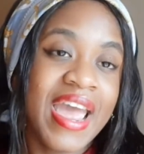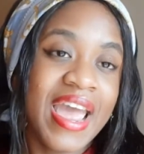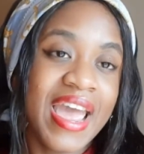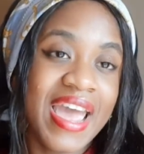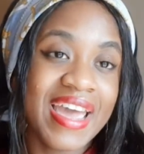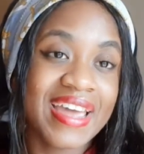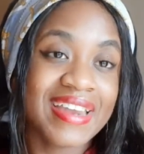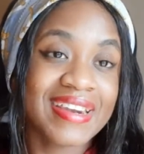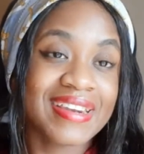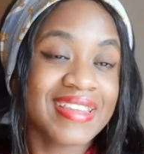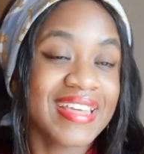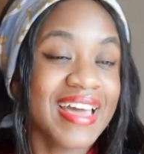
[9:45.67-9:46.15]

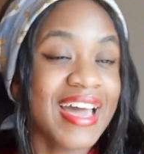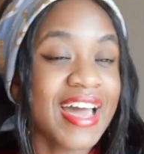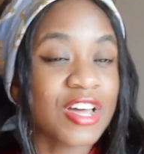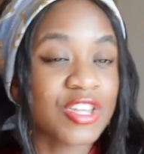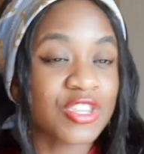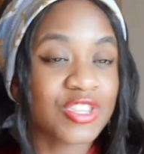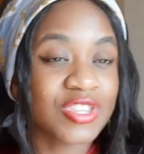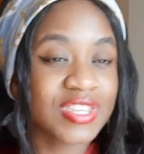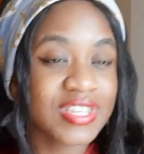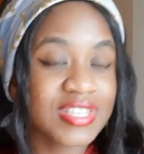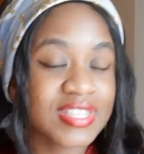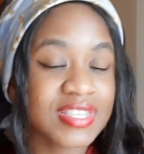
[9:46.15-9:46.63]
And
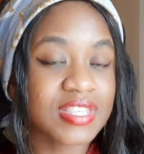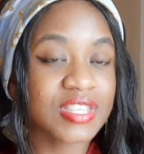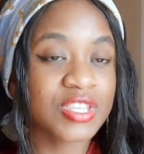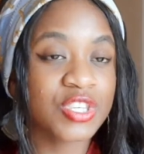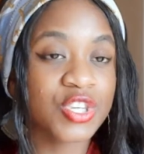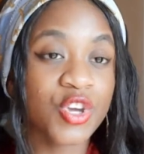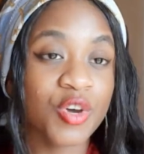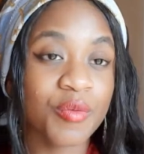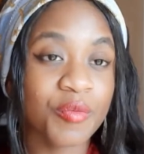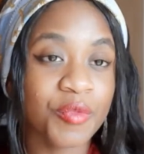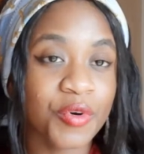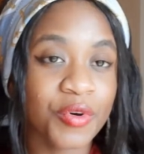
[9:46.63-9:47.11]
this
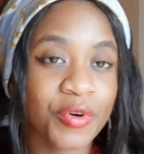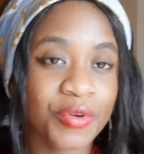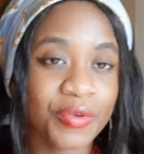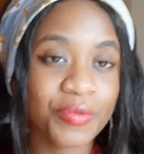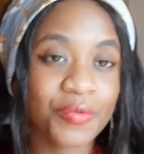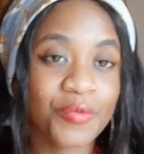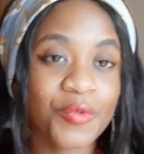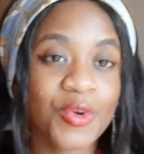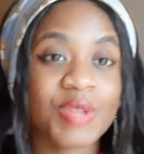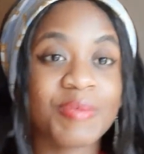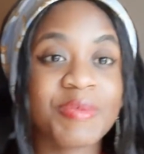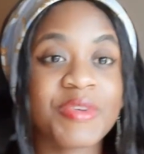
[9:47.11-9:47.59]
new moon
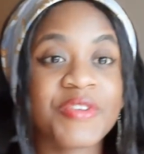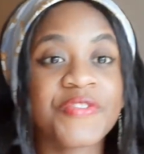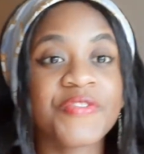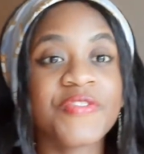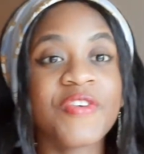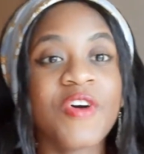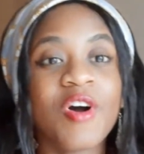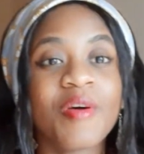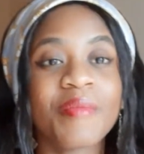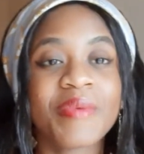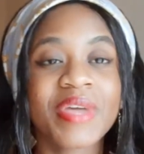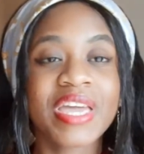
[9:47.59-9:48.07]
will be
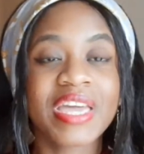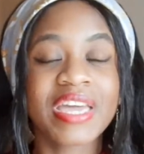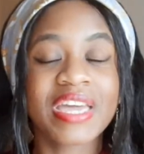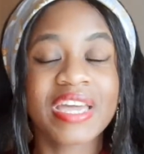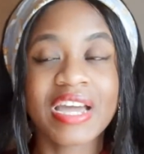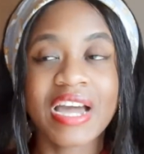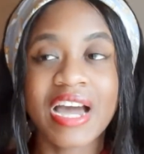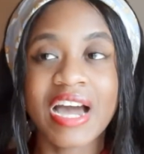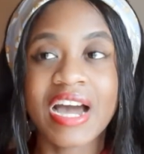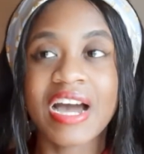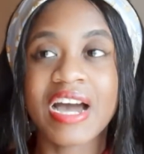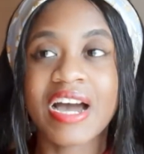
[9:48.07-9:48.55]

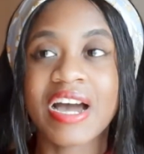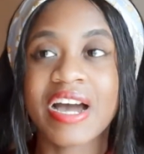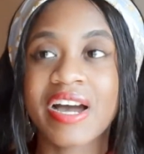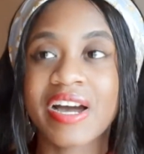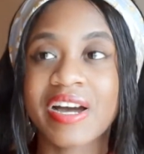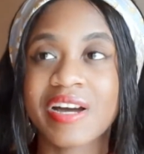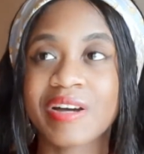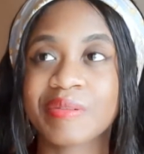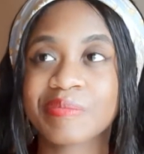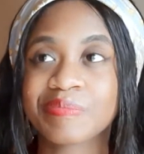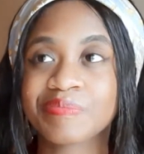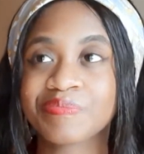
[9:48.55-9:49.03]
forming
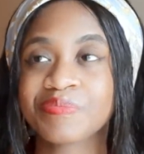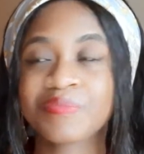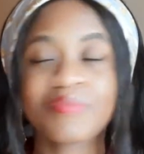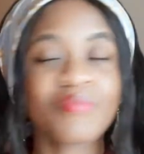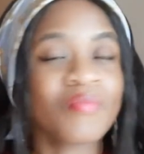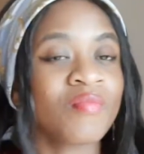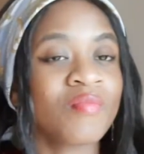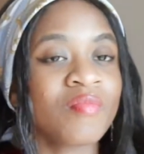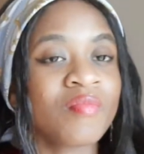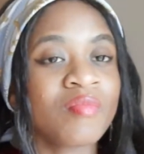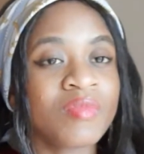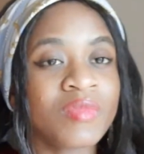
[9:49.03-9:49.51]
a
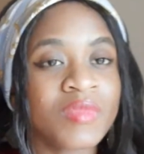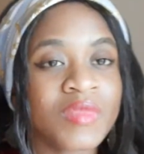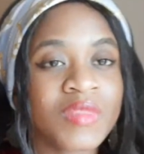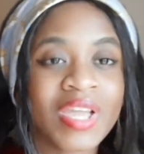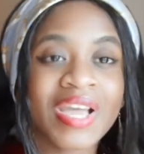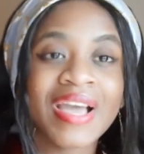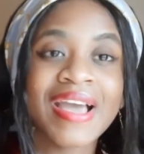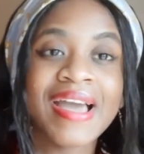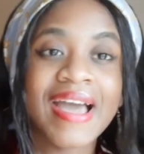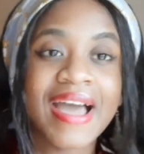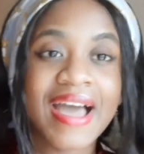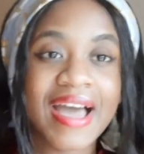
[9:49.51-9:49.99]

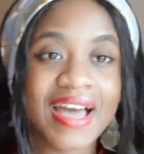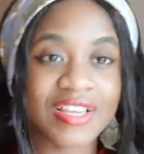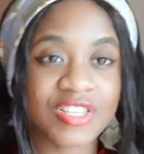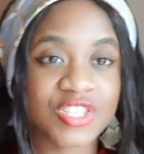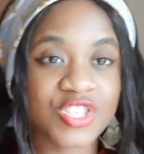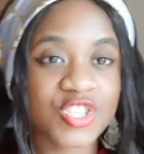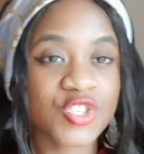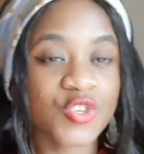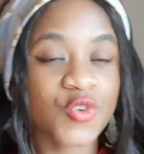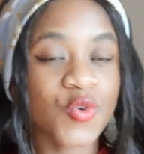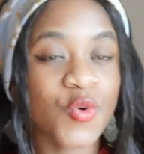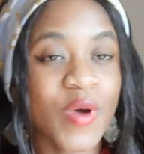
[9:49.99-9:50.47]

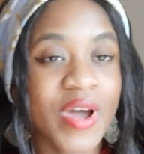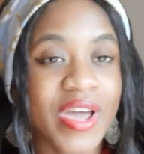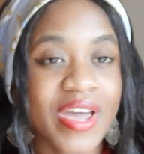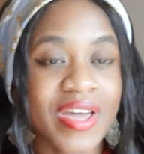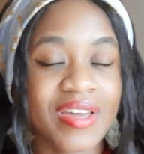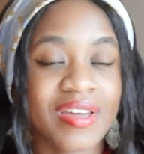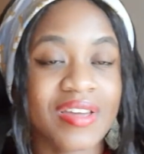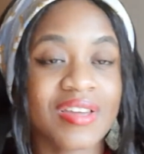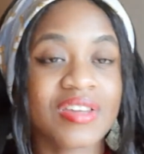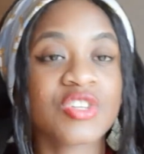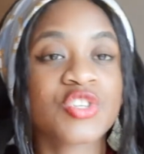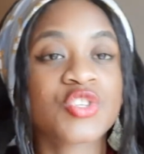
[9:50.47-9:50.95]

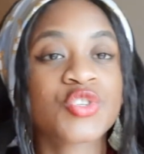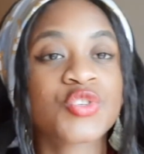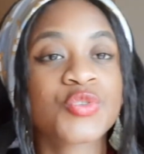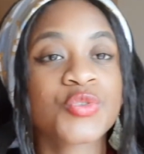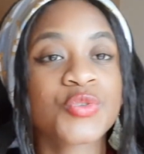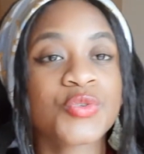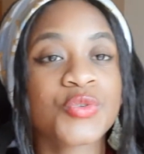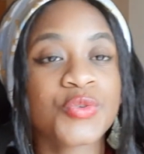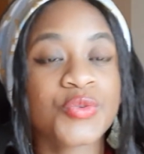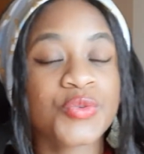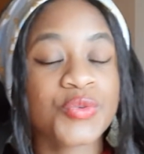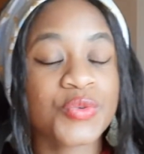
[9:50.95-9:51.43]
square
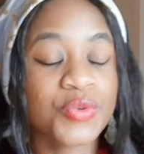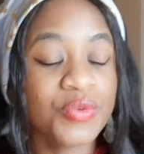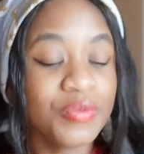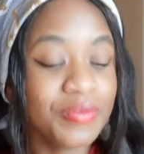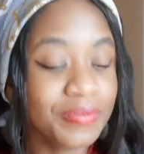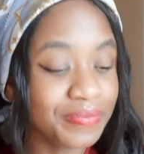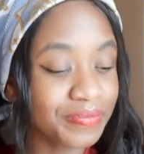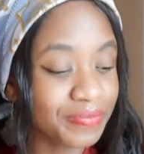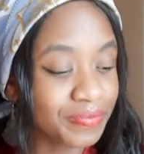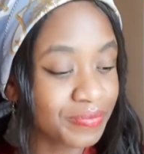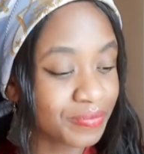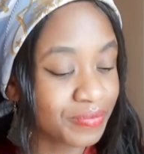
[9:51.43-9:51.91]
to
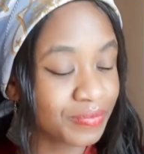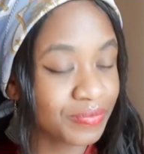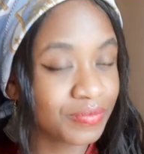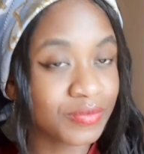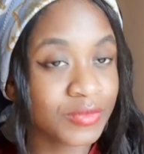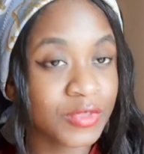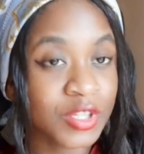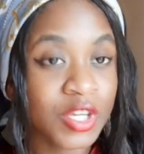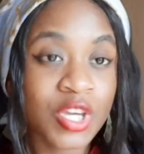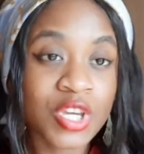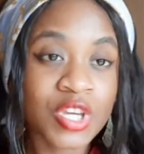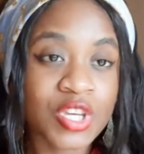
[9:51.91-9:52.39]

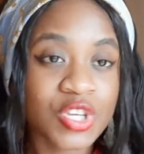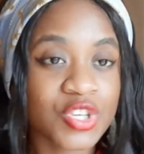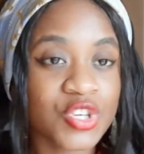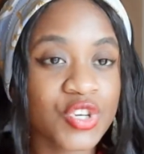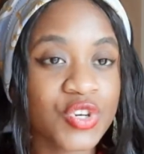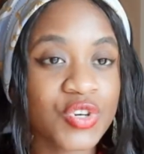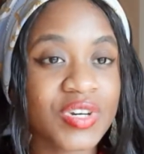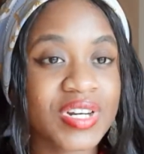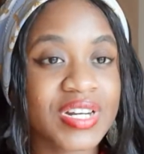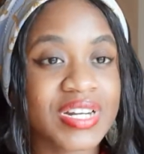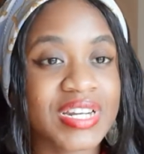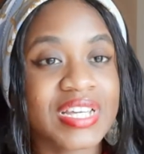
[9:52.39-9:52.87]

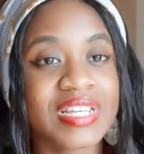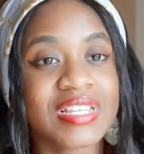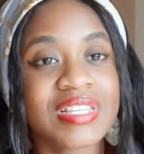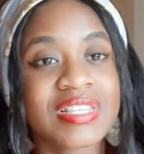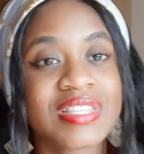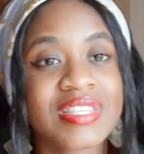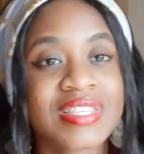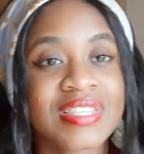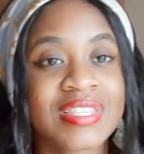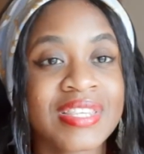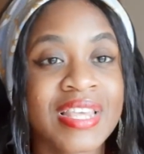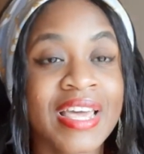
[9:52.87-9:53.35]

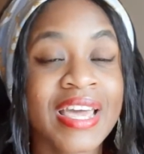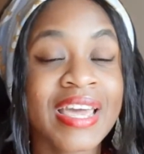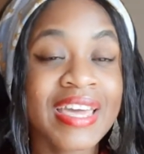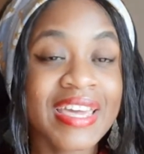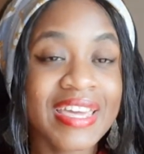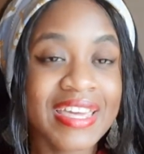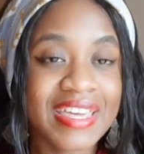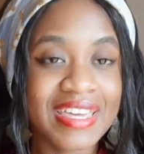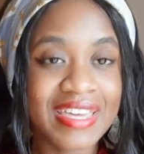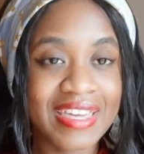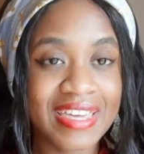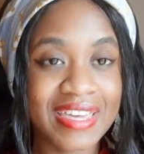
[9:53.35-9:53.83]
Uranus
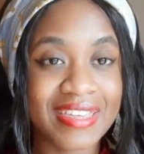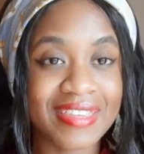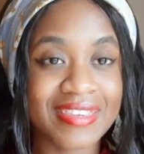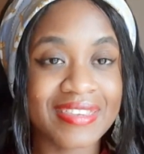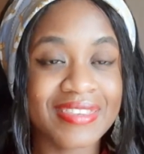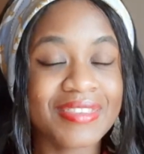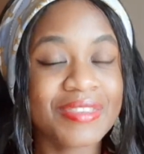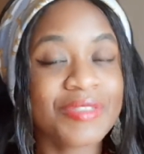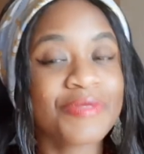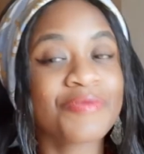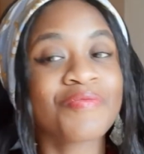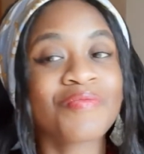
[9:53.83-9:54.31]
in
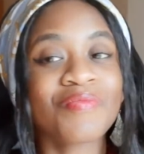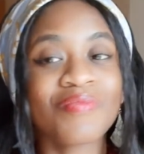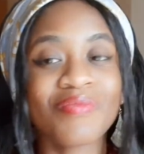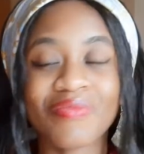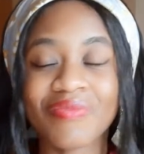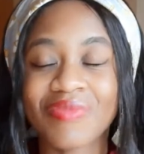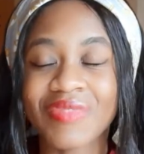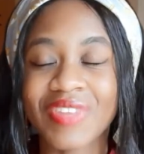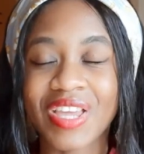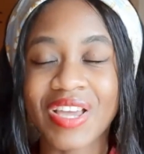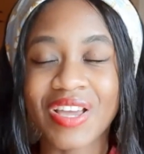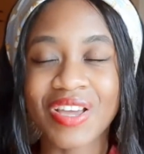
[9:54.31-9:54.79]

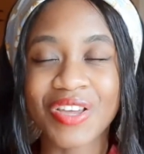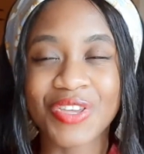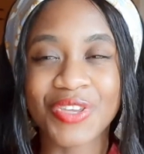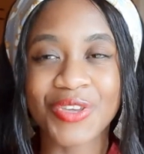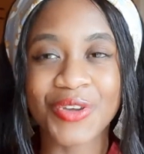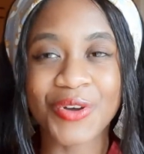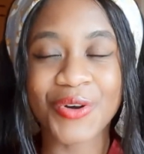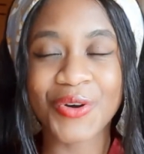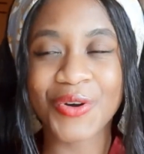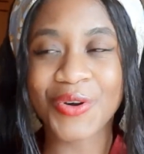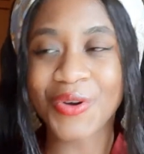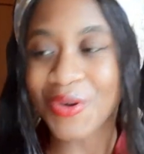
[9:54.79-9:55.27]

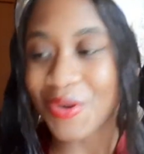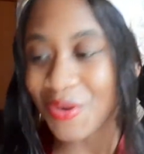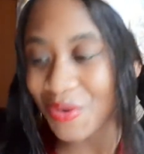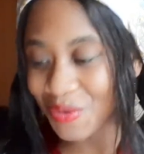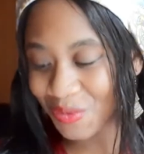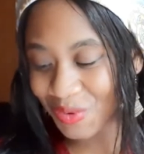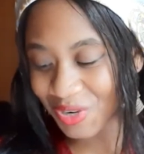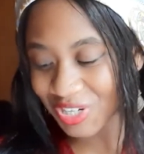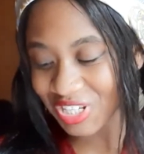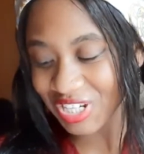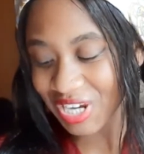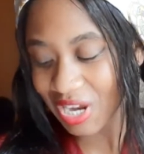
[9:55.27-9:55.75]
your,
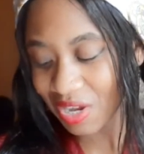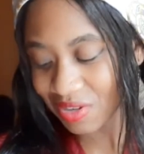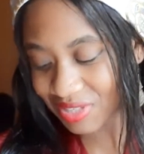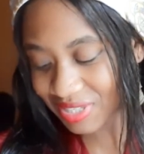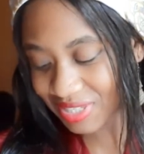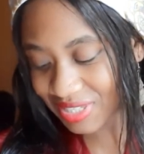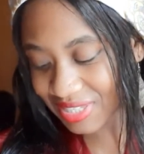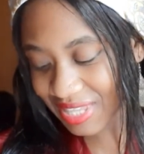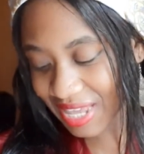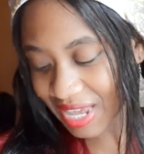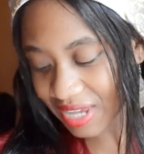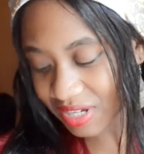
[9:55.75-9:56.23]
which house
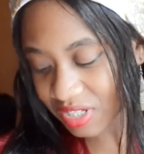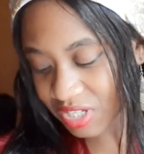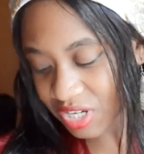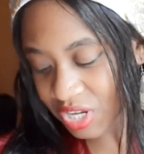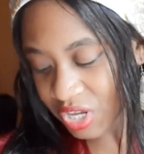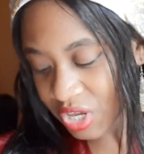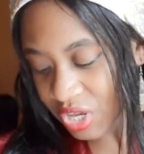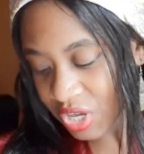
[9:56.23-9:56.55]
is that?